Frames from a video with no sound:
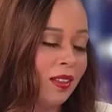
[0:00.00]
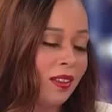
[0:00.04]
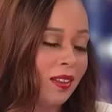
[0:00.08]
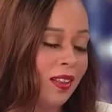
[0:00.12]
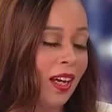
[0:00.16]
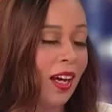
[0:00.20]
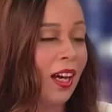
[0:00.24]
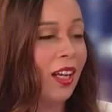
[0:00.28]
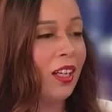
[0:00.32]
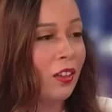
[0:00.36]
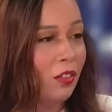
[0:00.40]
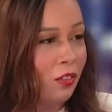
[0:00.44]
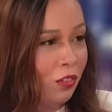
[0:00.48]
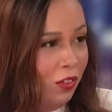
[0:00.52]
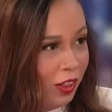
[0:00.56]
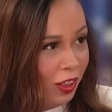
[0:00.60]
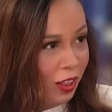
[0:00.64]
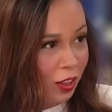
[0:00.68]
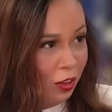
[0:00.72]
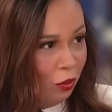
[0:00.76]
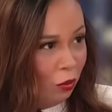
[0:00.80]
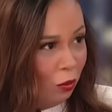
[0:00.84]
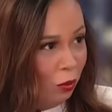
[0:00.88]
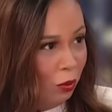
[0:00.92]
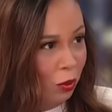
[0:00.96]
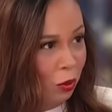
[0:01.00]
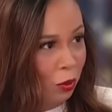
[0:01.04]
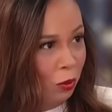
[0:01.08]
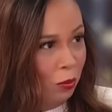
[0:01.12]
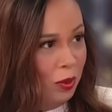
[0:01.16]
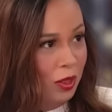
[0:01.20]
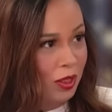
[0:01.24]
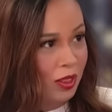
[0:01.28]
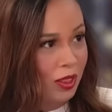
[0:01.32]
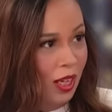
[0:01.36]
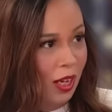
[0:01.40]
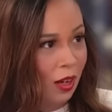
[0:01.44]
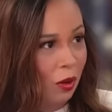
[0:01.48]
the elephant in the room
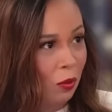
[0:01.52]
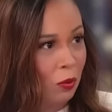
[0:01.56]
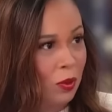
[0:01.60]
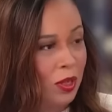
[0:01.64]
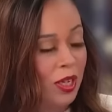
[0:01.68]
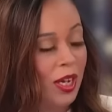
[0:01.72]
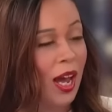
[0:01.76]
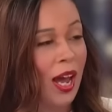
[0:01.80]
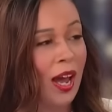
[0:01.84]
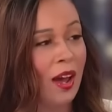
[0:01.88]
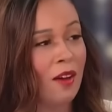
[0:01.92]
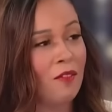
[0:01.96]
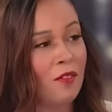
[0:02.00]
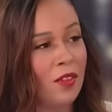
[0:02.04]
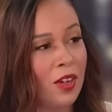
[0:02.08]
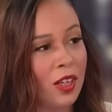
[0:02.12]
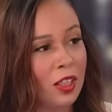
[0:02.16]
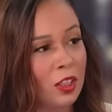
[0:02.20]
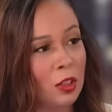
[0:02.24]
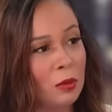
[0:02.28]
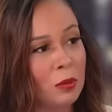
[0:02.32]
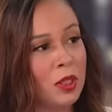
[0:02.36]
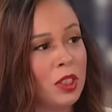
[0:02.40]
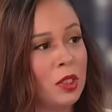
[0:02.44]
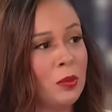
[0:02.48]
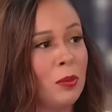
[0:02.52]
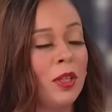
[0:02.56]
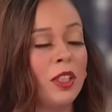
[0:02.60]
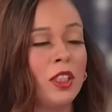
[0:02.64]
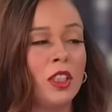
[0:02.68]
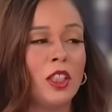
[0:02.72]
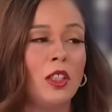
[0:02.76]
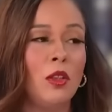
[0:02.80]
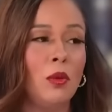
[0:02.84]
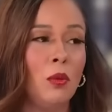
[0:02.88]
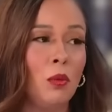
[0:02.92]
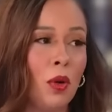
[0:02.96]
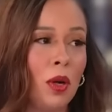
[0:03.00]
is that we have victims,
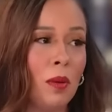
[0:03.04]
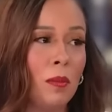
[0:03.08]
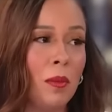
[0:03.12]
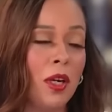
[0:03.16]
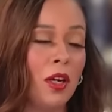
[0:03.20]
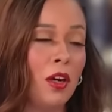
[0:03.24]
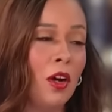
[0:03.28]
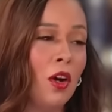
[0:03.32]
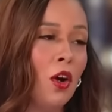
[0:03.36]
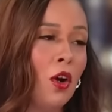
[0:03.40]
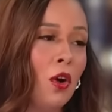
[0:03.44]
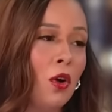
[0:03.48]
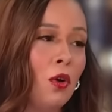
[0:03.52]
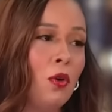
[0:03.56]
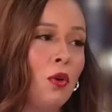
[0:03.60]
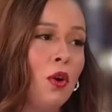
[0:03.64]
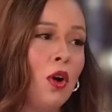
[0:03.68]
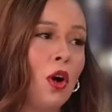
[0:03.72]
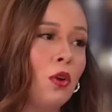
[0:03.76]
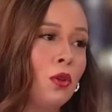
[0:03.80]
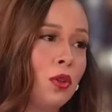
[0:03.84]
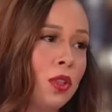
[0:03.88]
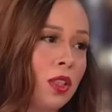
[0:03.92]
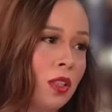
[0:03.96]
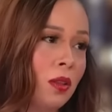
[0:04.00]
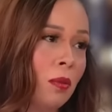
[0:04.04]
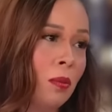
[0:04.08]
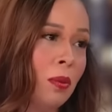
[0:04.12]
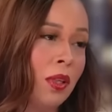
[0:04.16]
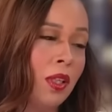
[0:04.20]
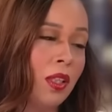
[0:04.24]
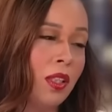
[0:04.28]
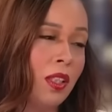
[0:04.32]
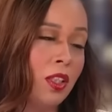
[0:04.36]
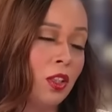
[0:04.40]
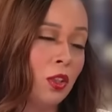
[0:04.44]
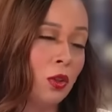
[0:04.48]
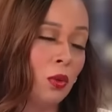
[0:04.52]
especially women, who go to the
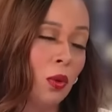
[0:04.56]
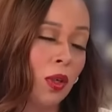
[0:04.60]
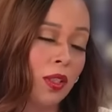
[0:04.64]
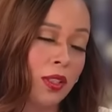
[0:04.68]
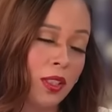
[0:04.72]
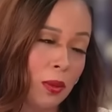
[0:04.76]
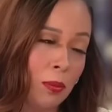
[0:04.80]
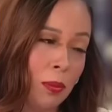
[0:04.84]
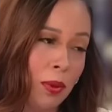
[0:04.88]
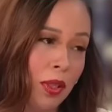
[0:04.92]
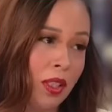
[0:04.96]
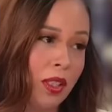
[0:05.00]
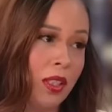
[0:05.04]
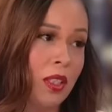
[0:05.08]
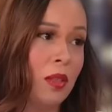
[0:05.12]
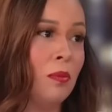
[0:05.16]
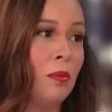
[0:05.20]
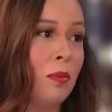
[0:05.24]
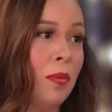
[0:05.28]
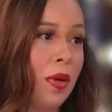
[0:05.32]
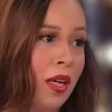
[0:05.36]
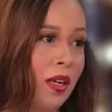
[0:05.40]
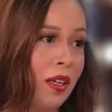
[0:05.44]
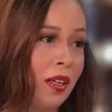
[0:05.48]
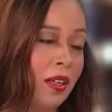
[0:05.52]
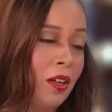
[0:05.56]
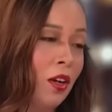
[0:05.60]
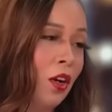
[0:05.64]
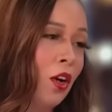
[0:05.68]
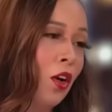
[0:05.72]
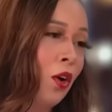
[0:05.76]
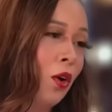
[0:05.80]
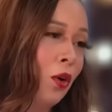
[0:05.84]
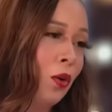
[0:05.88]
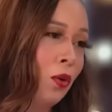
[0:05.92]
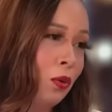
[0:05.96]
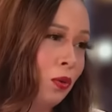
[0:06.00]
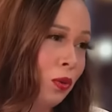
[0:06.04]
police, who are typically men,
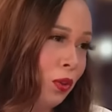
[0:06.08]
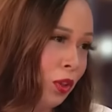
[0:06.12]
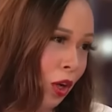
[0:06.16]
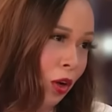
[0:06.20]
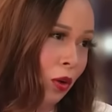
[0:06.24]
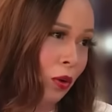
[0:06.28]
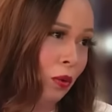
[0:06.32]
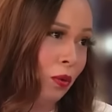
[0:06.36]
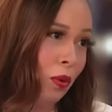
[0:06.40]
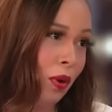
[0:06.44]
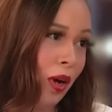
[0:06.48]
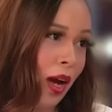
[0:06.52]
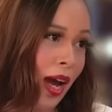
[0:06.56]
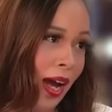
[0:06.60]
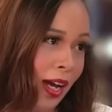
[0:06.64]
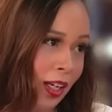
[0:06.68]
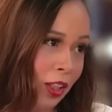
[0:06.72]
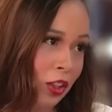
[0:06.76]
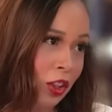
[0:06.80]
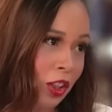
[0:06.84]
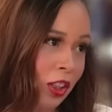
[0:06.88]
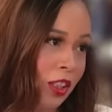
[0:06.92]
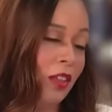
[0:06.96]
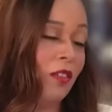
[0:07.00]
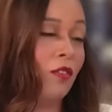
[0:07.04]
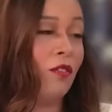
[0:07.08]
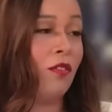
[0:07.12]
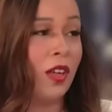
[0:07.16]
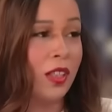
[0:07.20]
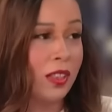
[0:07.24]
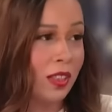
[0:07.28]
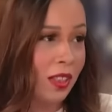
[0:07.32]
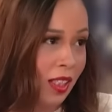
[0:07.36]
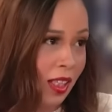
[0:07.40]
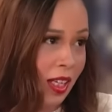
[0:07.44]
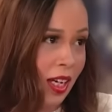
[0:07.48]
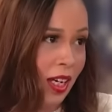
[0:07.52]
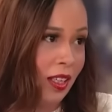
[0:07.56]
who don't actually
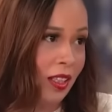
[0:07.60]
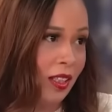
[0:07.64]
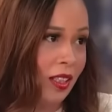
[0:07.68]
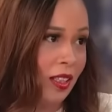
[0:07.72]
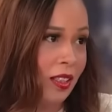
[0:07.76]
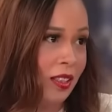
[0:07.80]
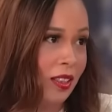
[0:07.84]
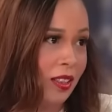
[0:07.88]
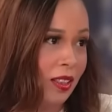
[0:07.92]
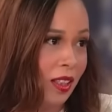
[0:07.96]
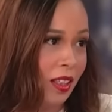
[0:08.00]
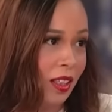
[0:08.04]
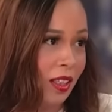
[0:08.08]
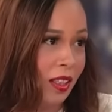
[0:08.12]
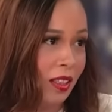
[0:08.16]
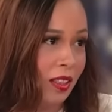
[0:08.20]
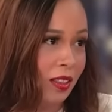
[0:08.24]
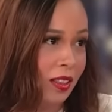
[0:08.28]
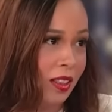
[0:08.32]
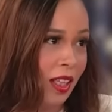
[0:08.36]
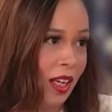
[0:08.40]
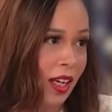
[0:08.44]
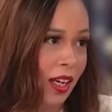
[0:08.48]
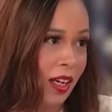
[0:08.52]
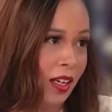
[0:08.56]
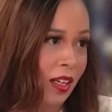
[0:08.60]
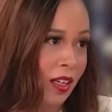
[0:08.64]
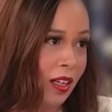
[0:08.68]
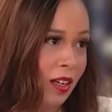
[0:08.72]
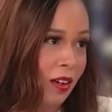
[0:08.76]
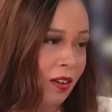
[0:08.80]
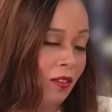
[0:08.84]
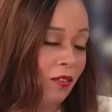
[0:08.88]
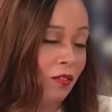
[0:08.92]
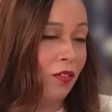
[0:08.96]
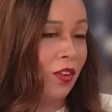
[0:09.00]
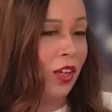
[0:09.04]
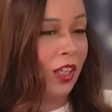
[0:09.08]
investigate these things. They
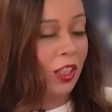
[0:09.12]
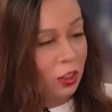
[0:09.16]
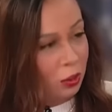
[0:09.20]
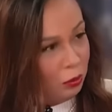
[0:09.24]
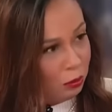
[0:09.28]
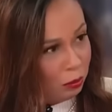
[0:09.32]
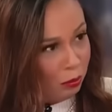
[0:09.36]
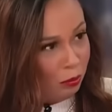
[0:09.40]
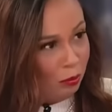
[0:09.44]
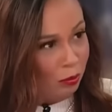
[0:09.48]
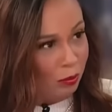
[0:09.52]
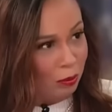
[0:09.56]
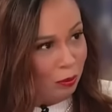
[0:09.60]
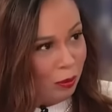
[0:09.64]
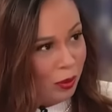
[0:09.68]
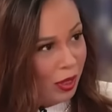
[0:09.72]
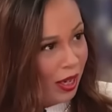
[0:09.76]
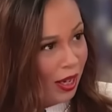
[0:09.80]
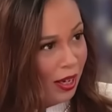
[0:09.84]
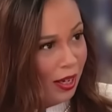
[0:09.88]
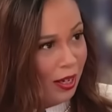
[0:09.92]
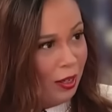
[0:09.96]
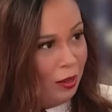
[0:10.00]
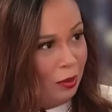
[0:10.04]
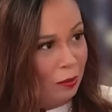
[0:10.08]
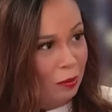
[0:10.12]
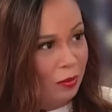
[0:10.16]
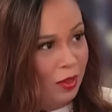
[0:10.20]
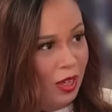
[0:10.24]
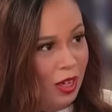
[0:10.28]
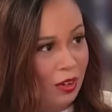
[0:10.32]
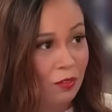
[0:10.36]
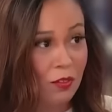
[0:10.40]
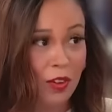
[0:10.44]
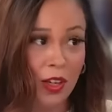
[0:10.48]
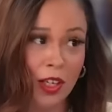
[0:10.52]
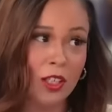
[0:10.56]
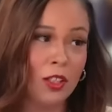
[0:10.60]
victim blame,
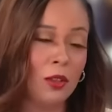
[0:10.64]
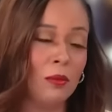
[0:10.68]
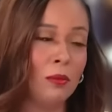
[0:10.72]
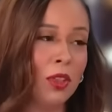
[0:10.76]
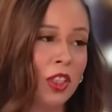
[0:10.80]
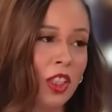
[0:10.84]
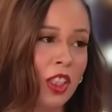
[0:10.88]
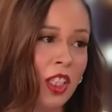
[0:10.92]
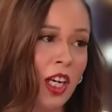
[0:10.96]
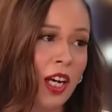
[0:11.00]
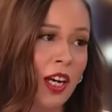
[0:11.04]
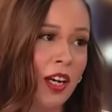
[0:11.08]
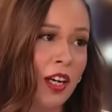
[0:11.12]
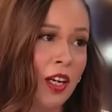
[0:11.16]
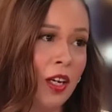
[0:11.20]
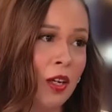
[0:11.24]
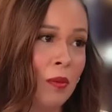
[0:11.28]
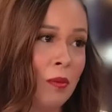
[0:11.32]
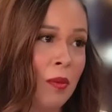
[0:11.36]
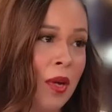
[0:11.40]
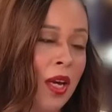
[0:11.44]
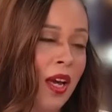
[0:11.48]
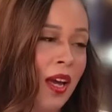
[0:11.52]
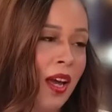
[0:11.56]
they victim shame,